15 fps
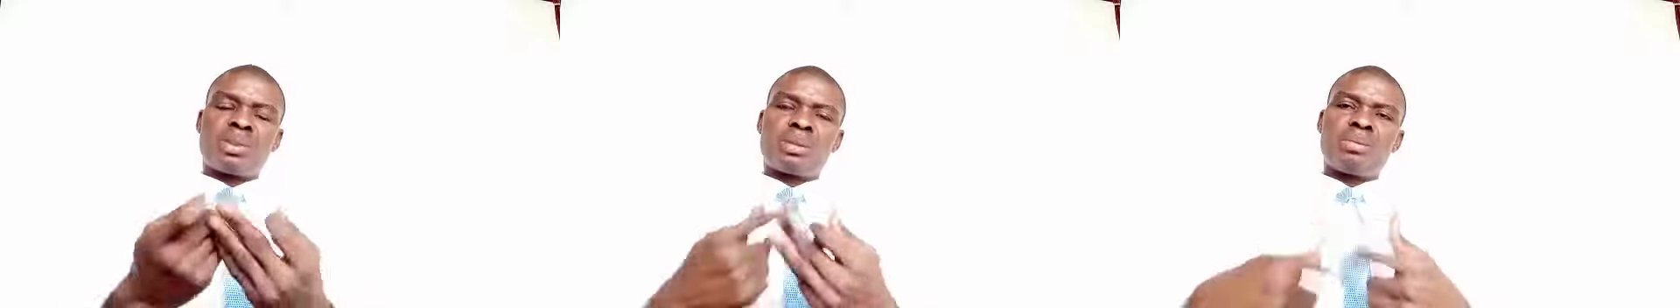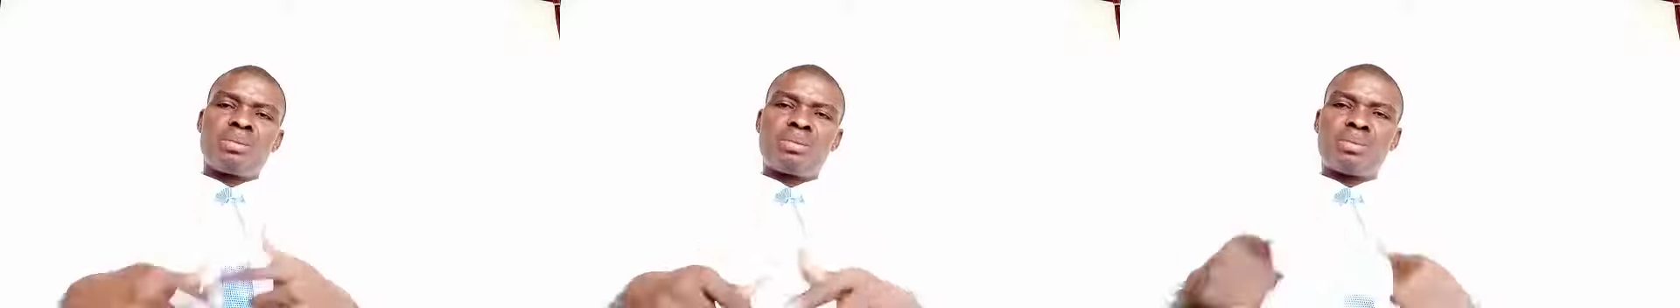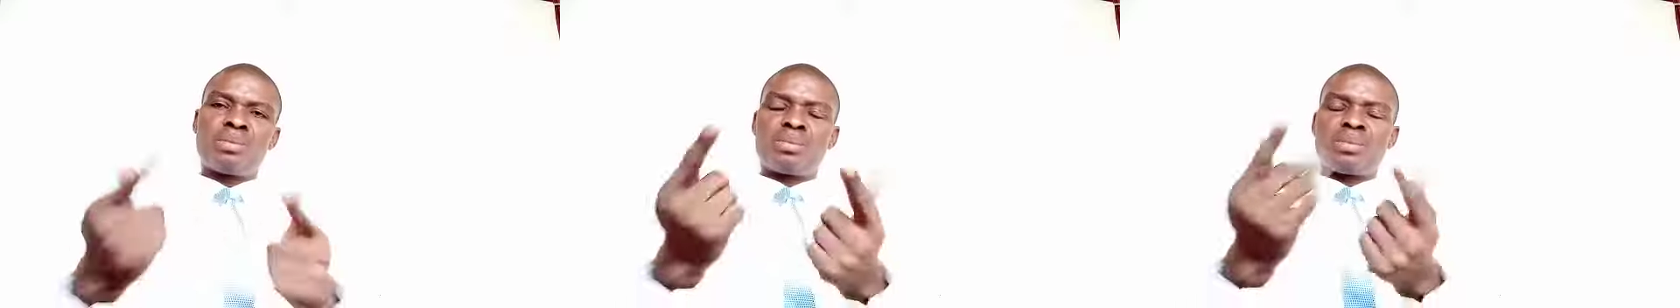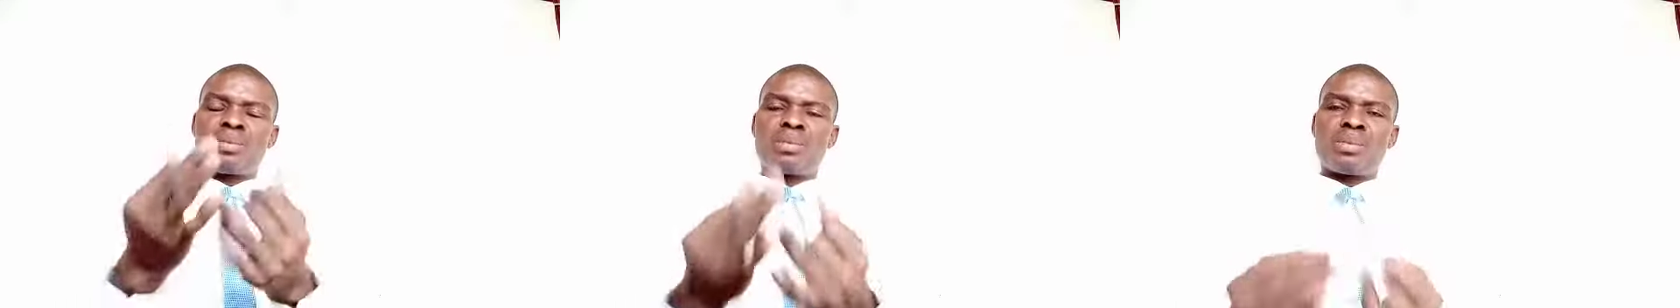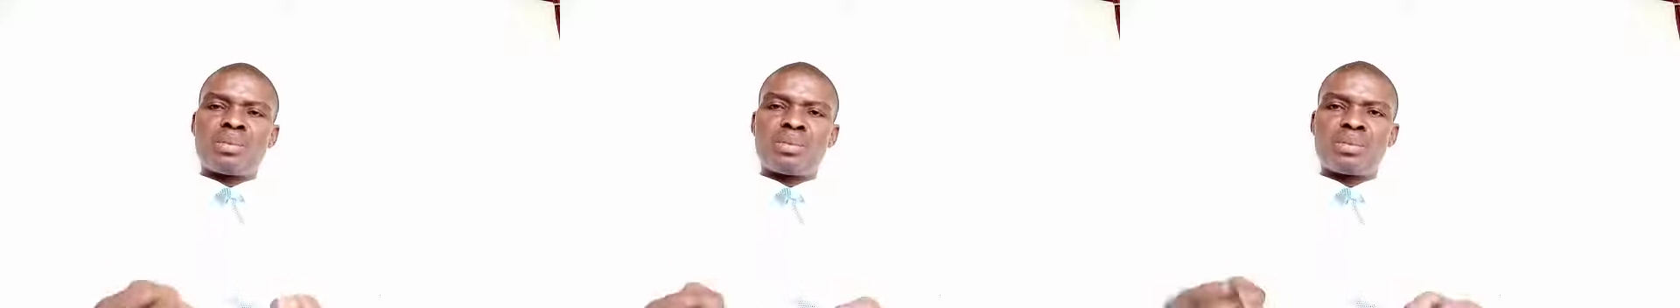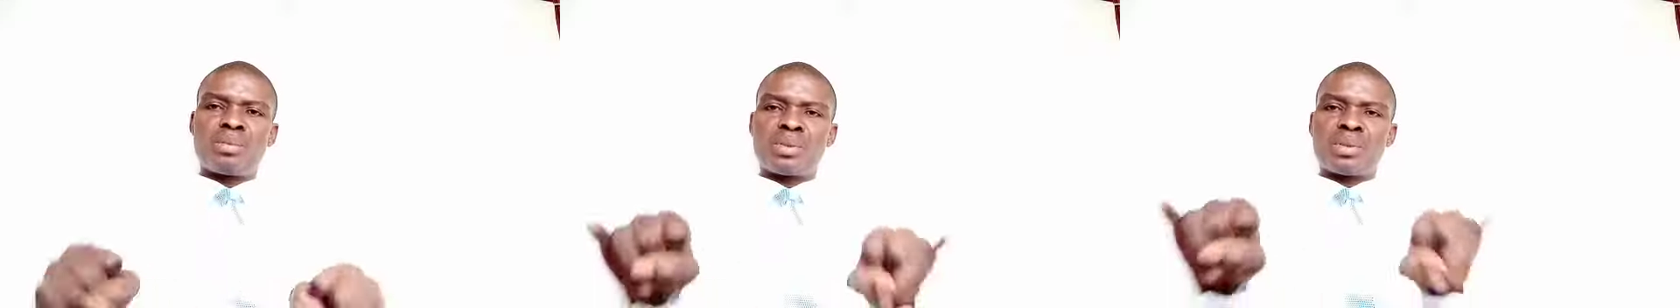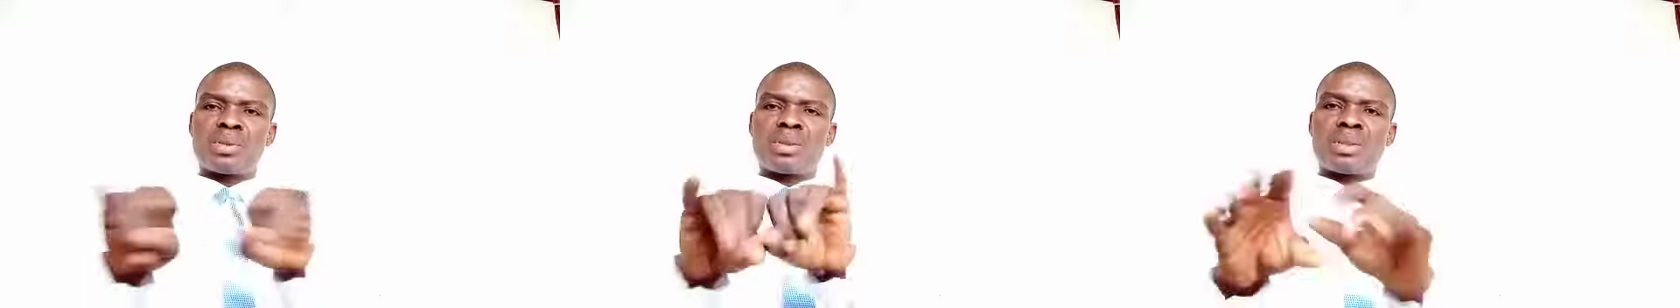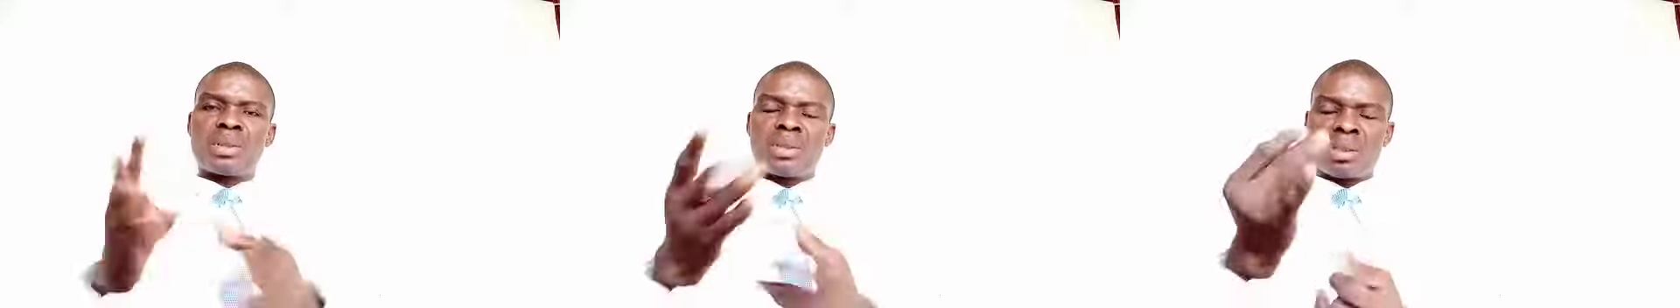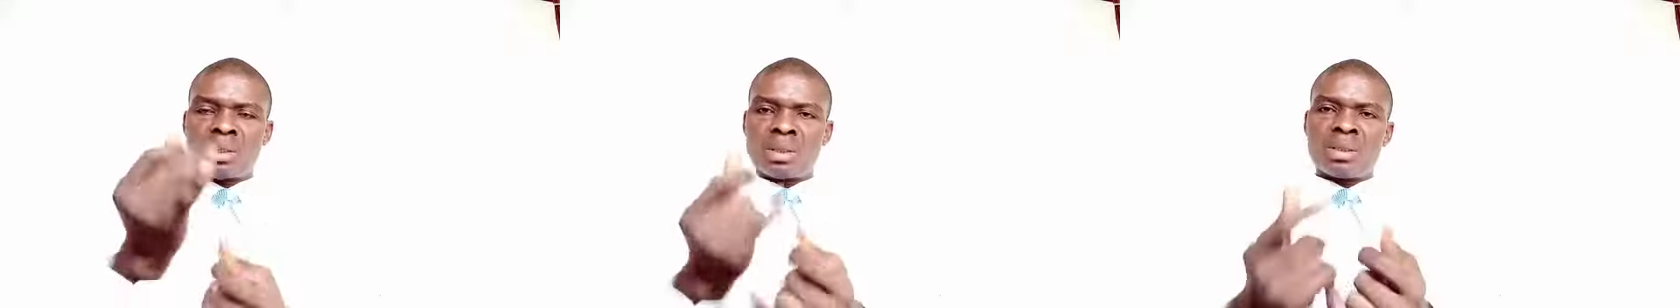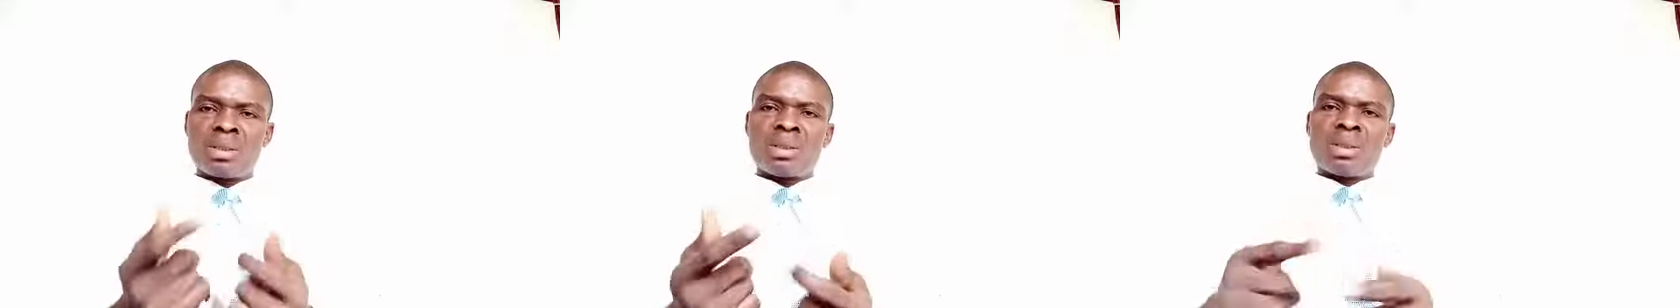poetry is onomatopoeia.